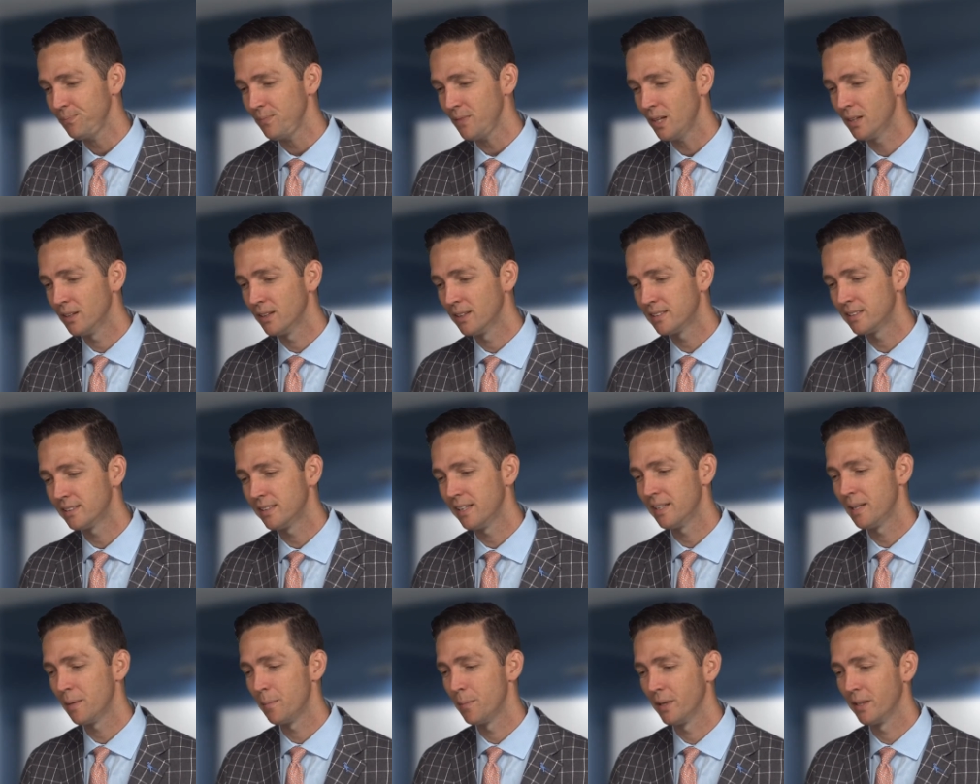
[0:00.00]
let's say
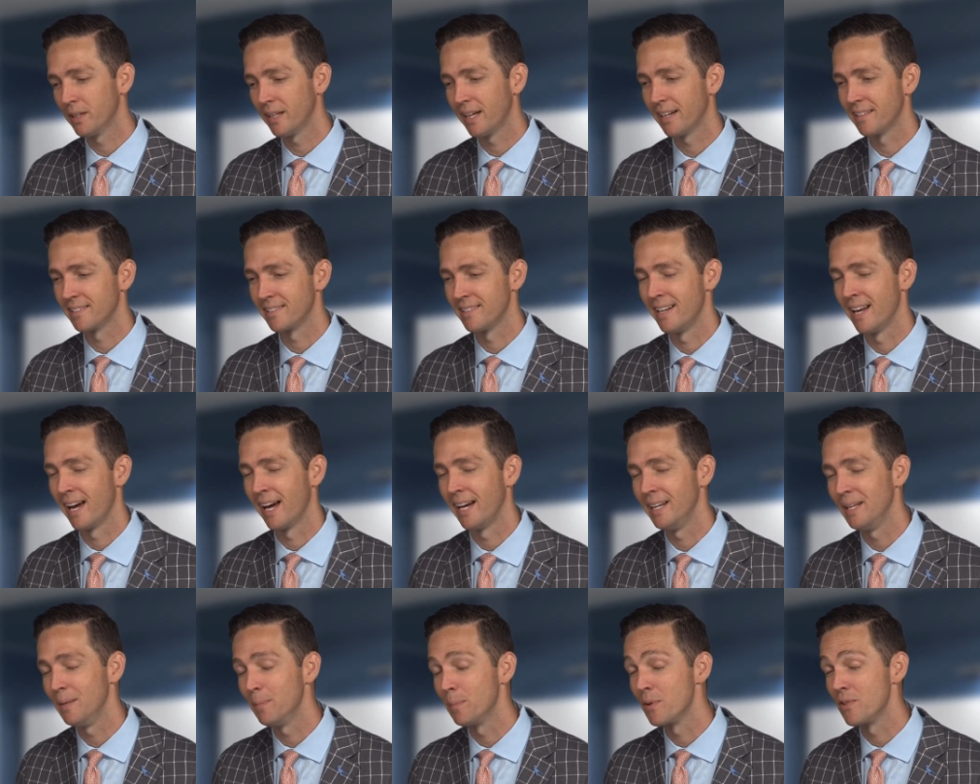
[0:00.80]
that Billy has
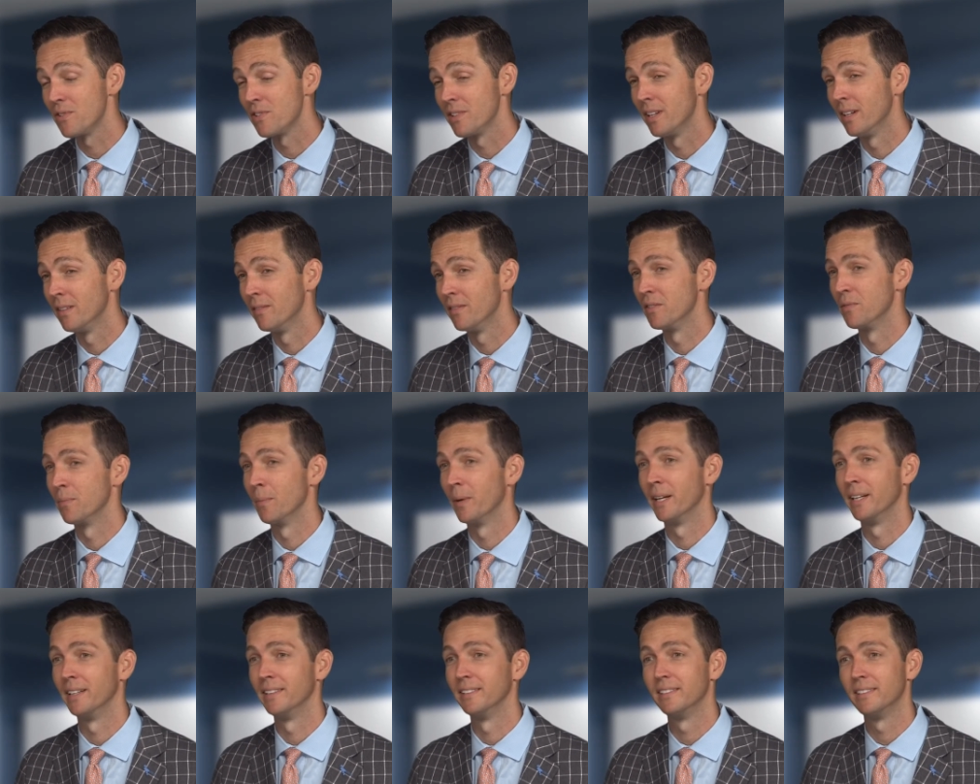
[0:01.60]
90% of his
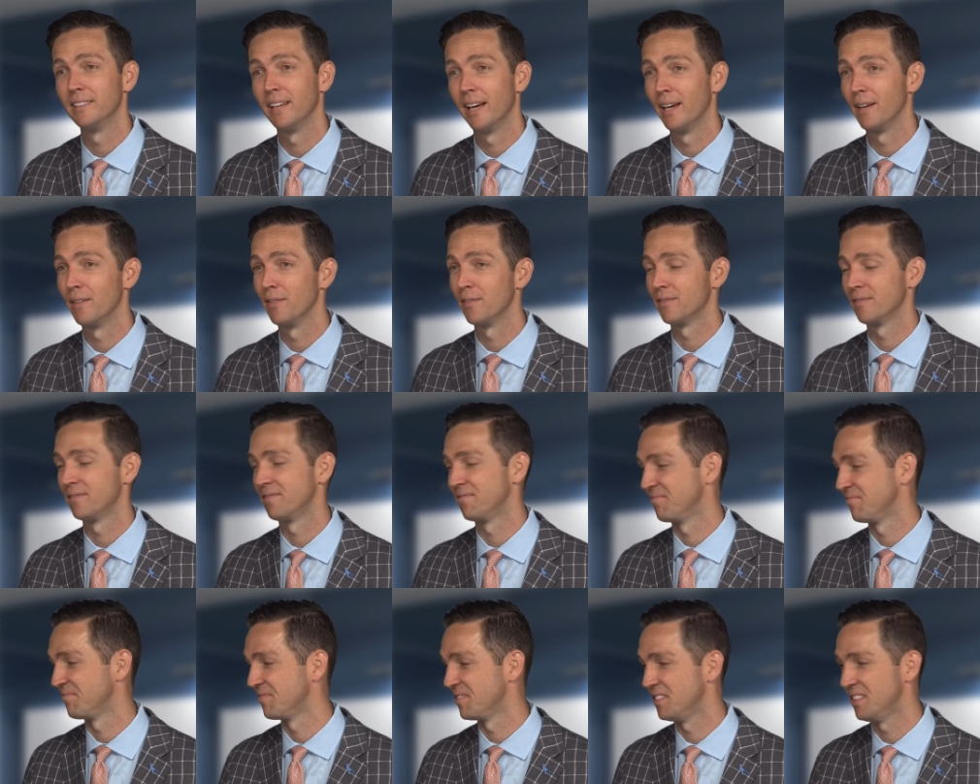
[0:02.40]
money safe.
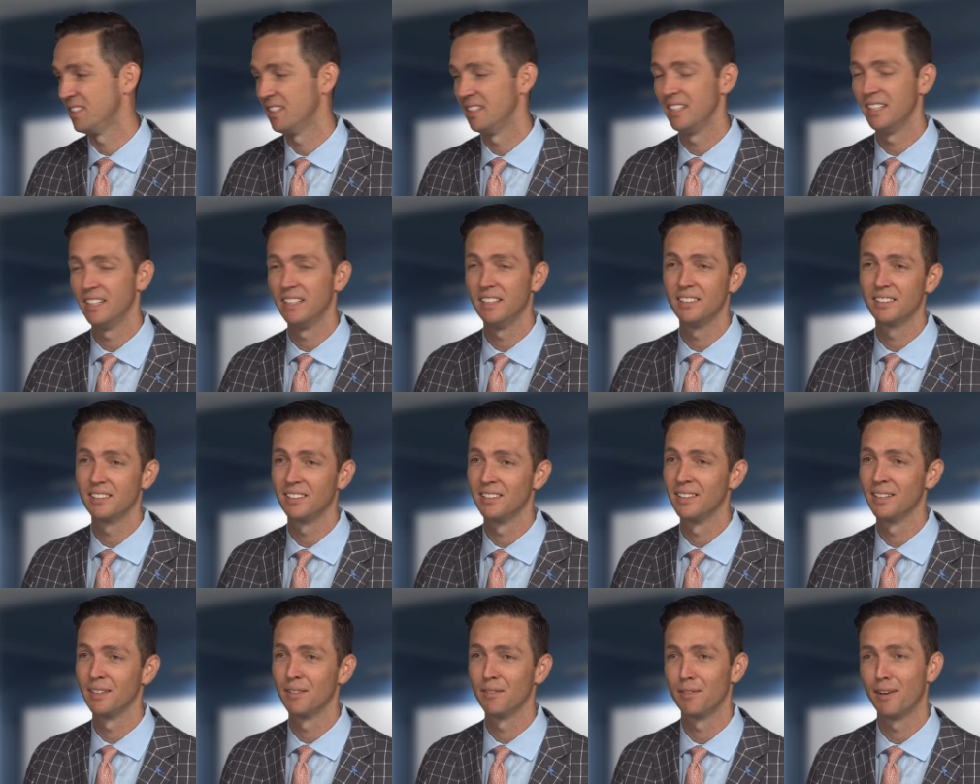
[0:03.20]
CDs
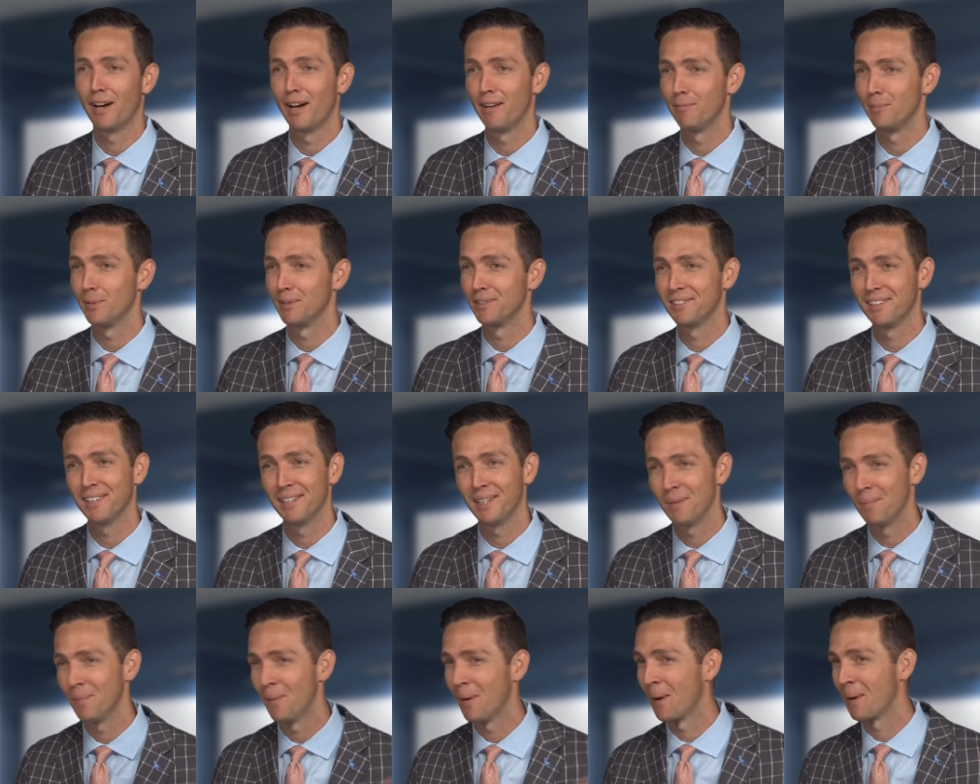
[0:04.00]
earning 5%,
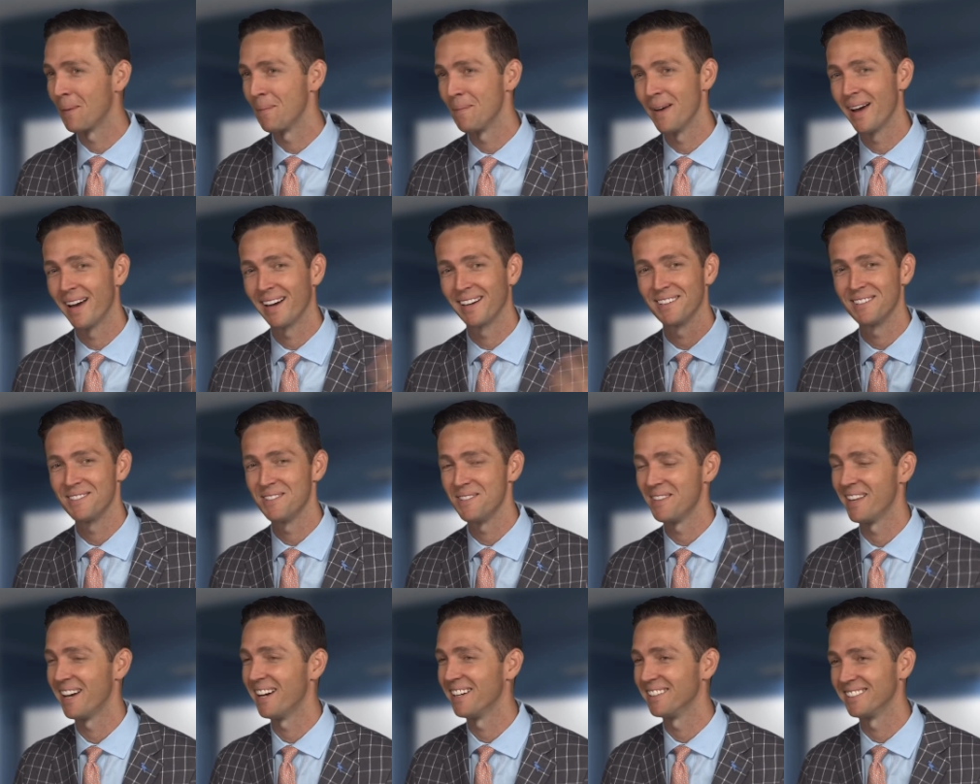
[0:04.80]
he bought them back in
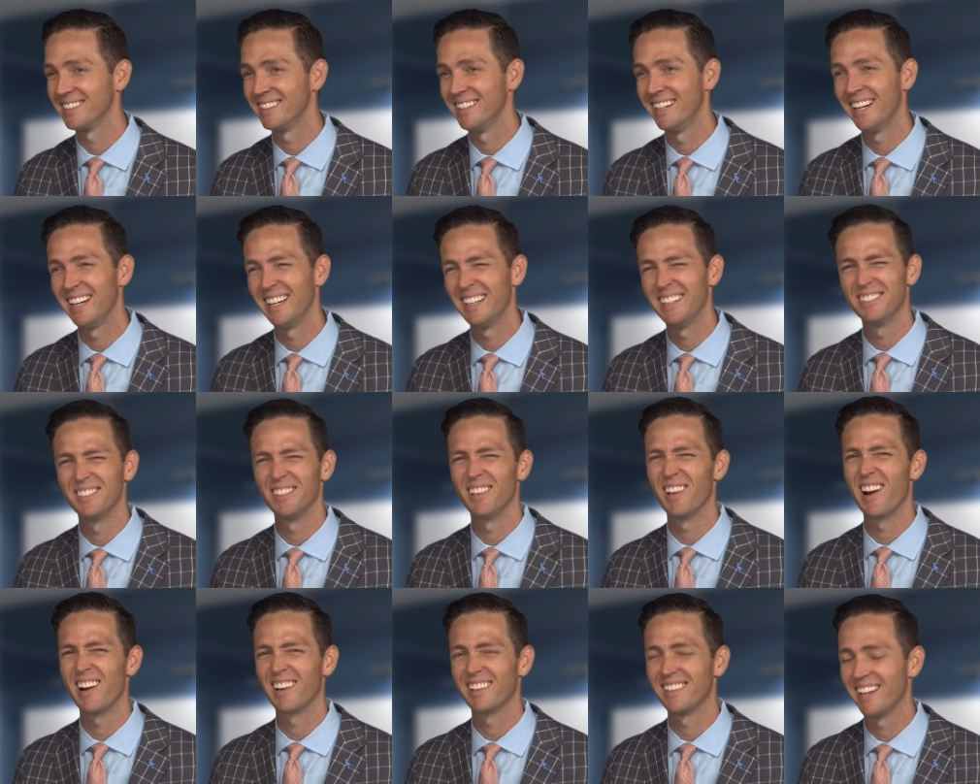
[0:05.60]
2008, he's
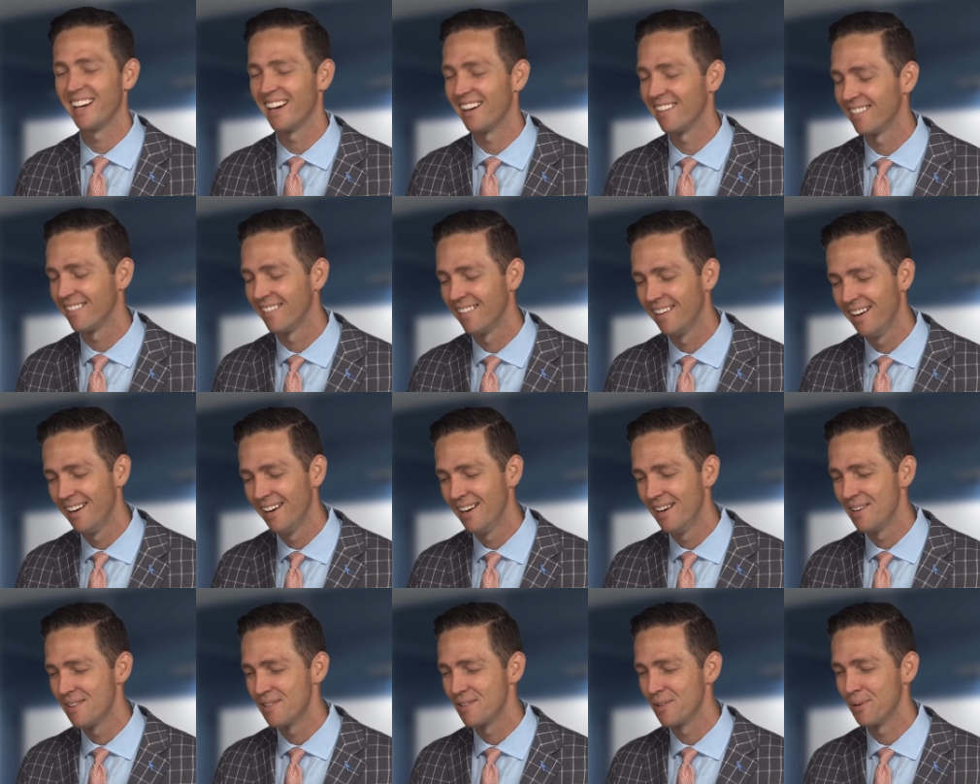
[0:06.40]
locked down.
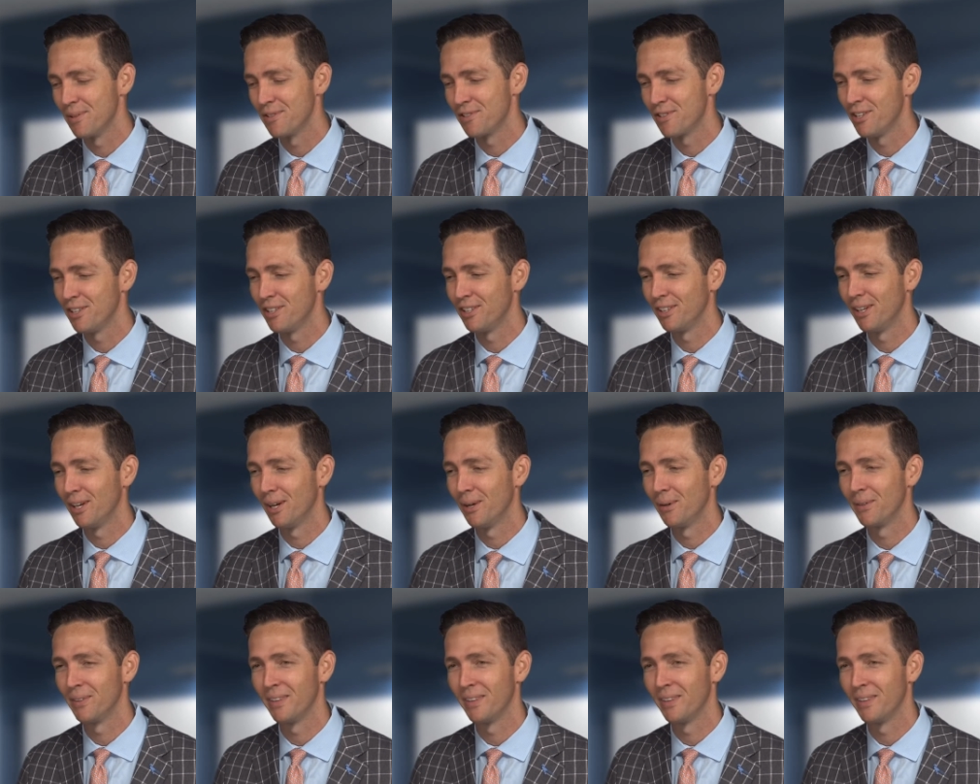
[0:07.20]
So he's good to go with